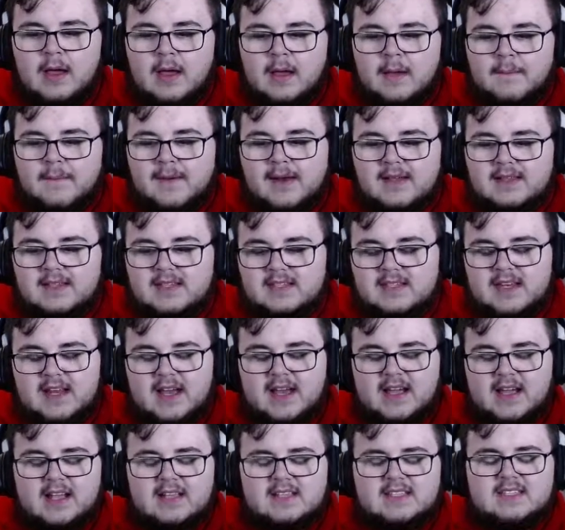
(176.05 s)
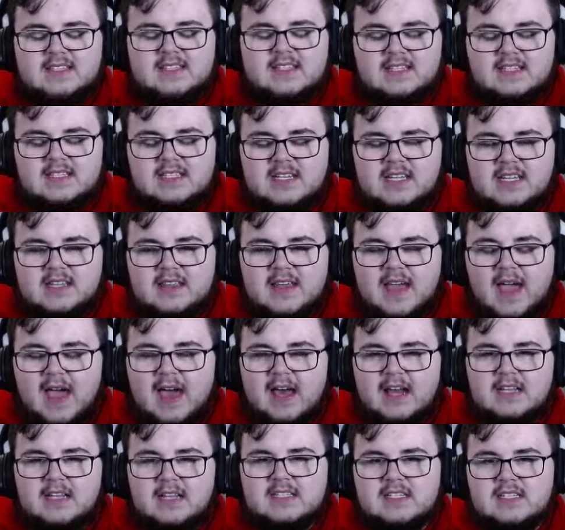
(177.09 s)
But as I said, I got 16th out
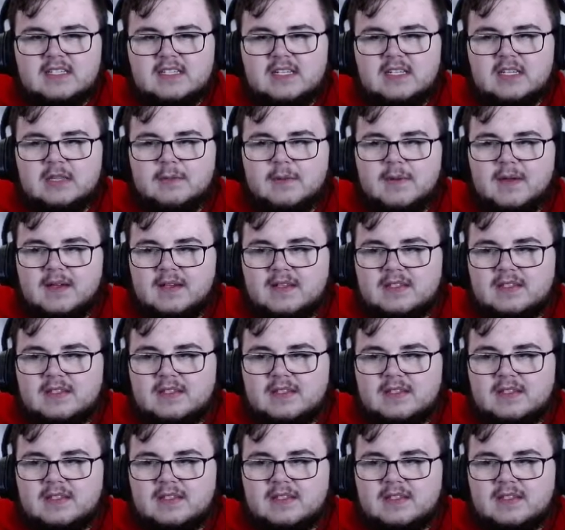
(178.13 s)
of 16th pick,